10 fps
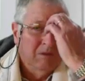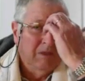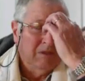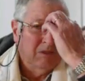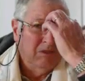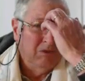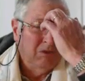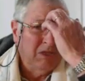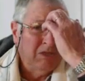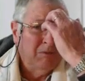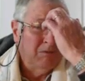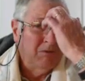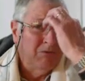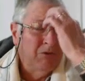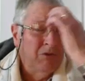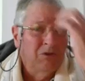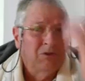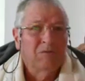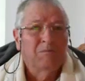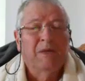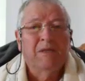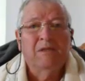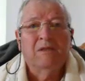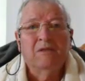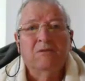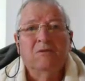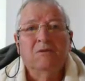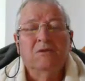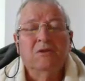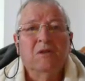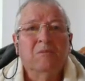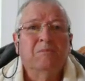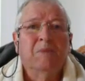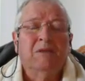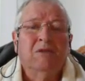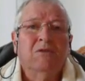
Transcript: Yes, the New Testament refers basically all the time back